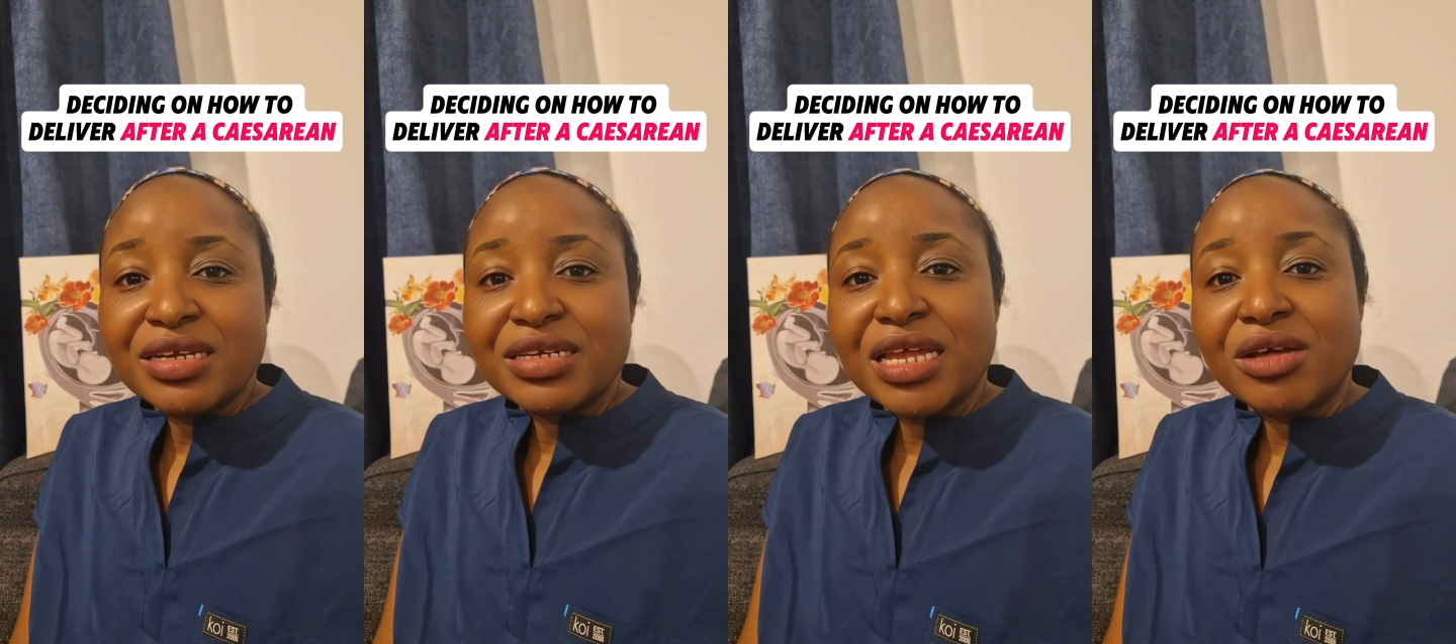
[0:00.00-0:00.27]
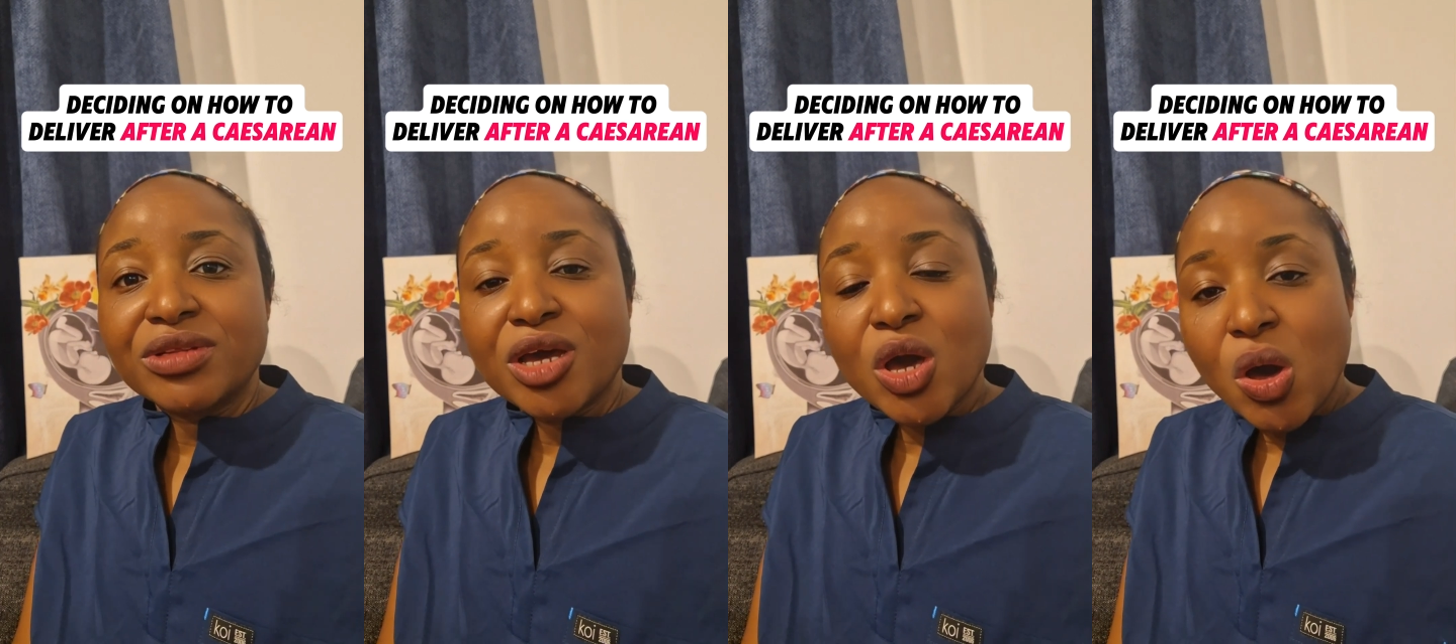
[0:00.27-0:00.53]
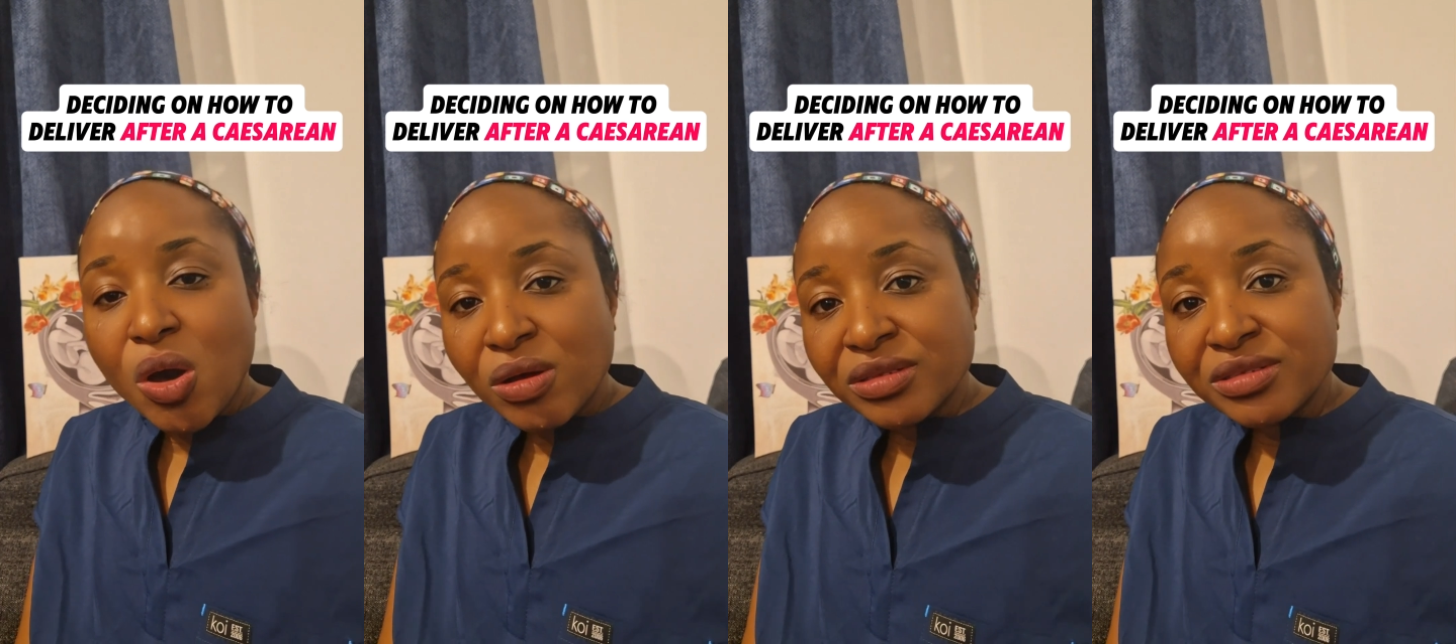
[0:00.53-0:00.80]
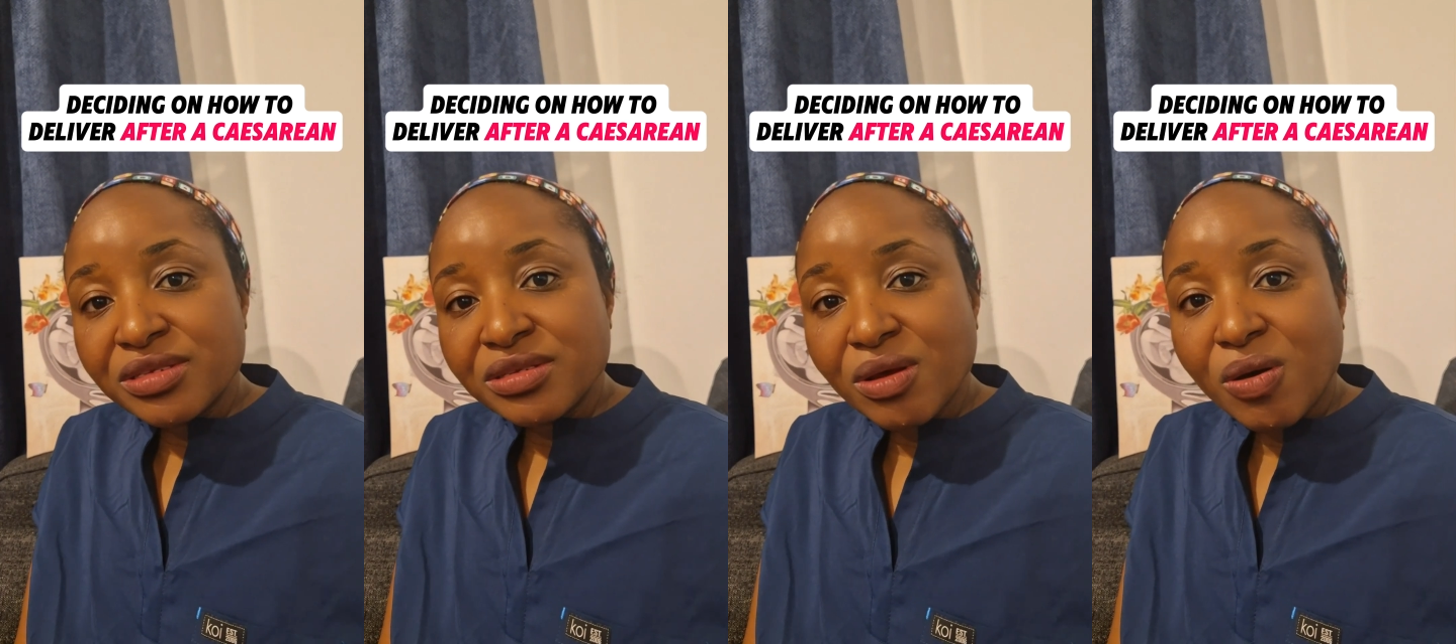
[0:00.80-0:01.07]
Now, the
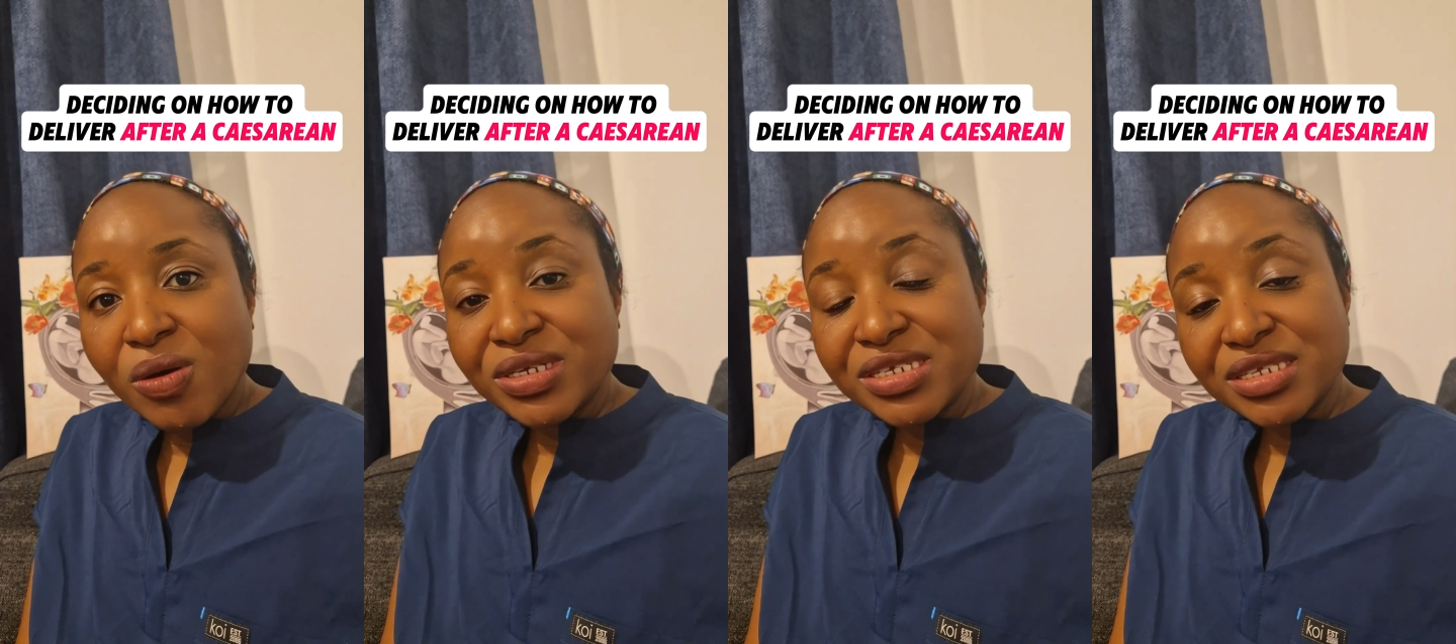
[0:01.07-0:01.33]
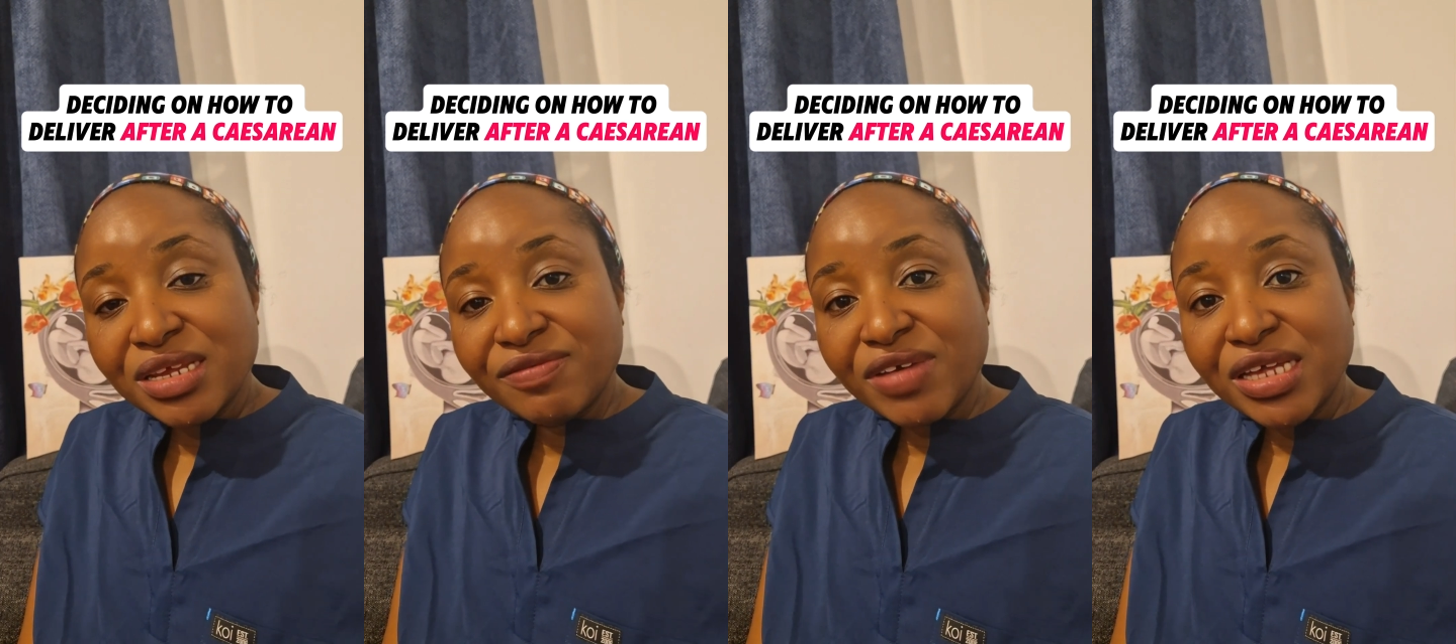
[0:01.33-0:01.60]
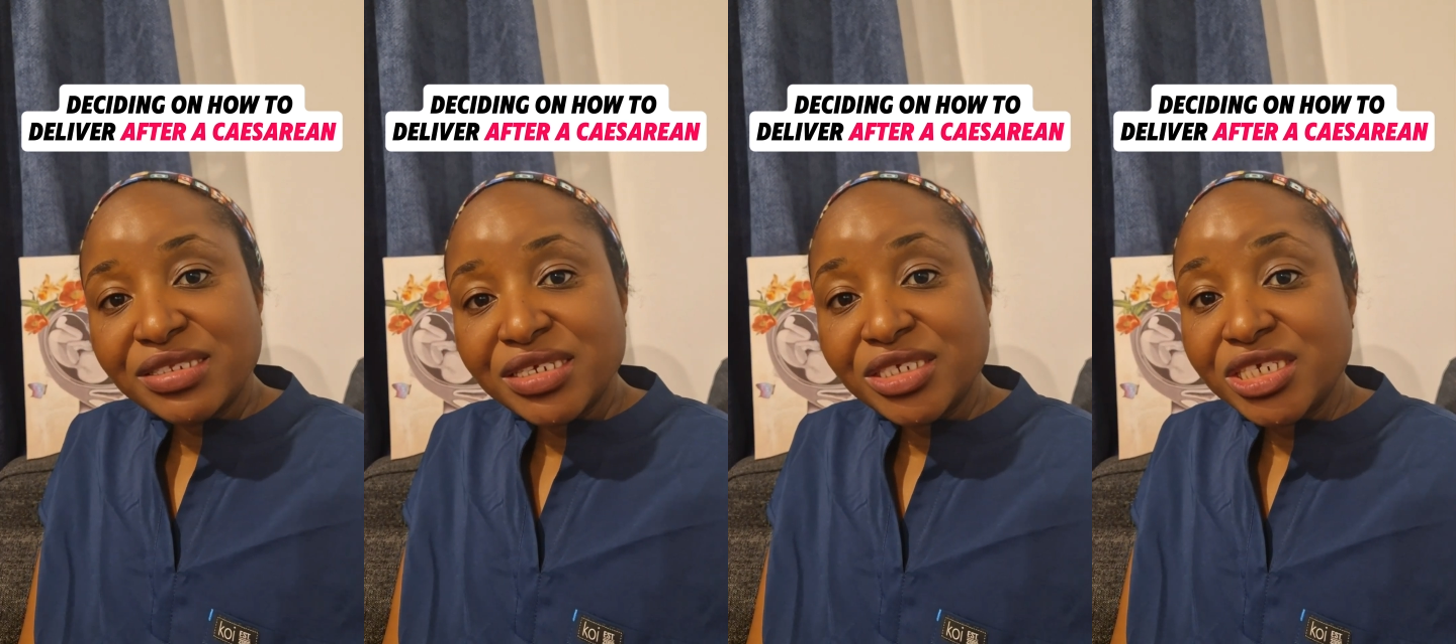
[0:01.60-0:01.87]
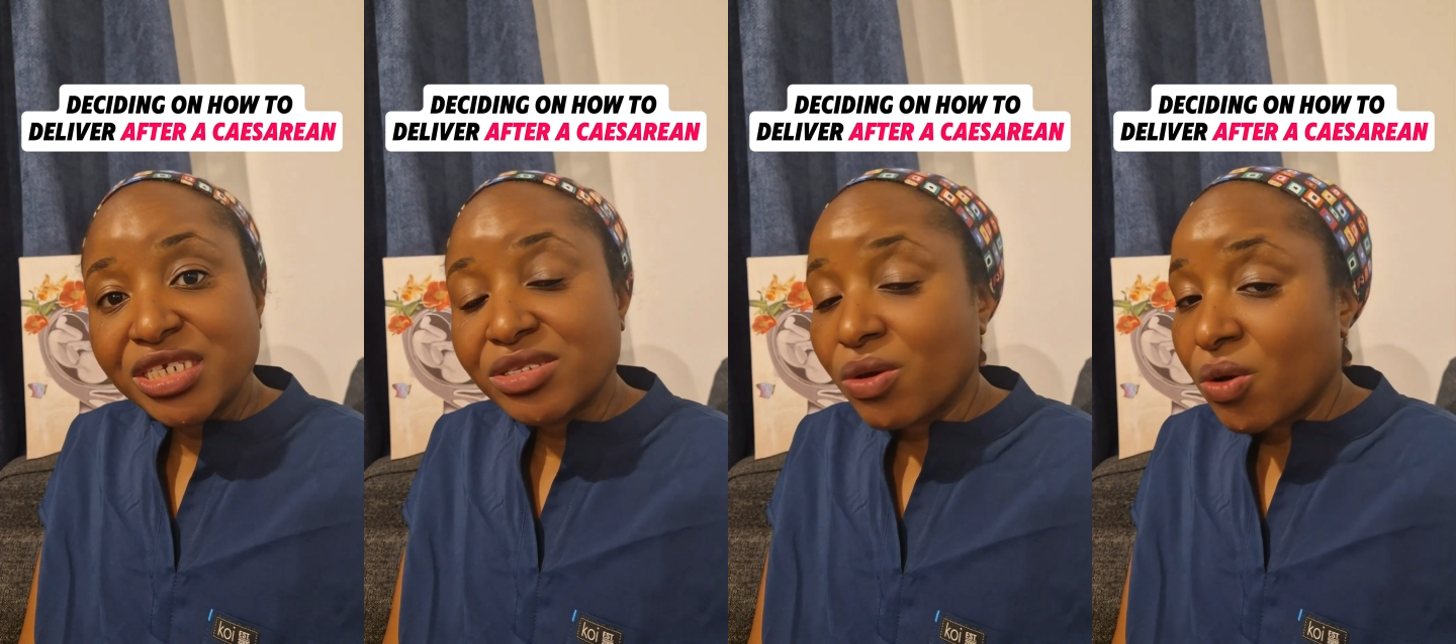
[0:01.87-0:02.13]
cons or disadvantages